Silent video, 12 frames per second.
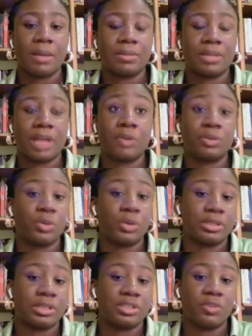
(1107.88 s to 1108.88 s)
their own
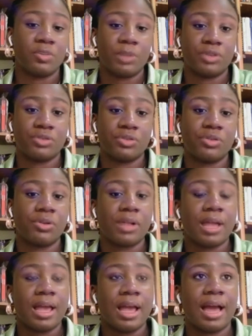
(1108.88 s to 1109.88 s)
quantities of petrol,
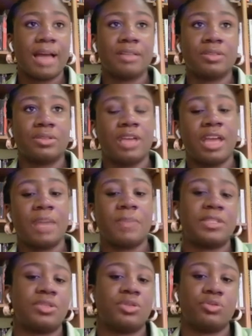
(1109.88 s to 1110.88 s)
and
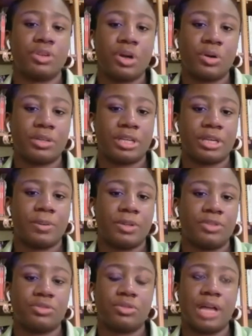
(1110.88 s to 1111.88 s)
NNPC could recall their
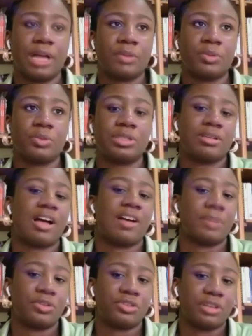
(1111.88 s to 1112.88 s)
petrol, and we would still
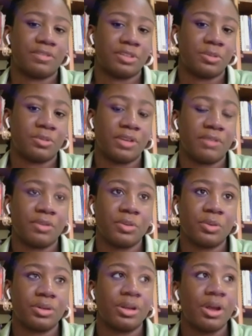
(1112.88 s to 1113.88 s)
have petrol available for
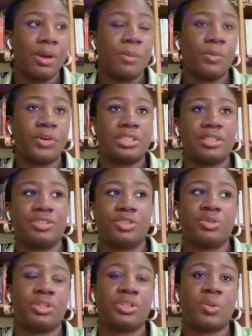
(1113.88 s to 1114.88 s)
everyone. But in
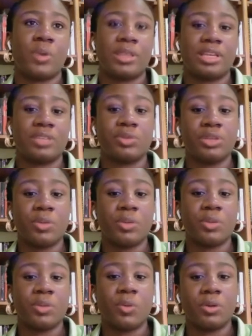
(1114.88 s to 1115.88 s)
a situation where there's
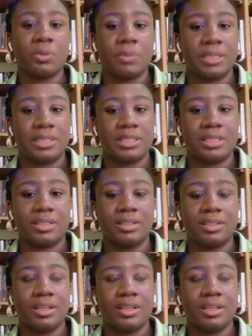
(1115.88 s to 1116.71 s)
only one person